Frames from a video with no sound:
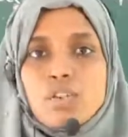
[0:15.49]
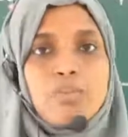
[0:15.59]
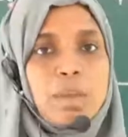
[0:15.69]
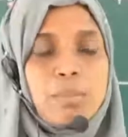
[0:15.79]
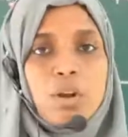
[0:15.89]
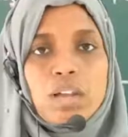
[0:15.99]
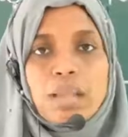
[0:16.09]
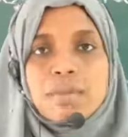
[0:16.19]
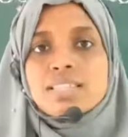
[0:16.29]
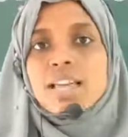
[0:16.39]
of P block
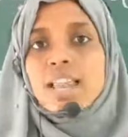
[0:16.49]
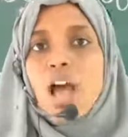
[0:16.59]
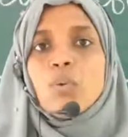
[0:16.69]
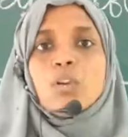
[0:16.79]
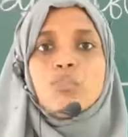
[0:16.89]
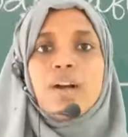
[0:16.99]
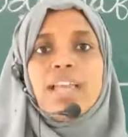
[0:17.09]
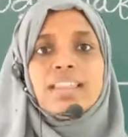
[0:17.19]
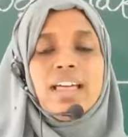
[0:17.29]
elements and how to find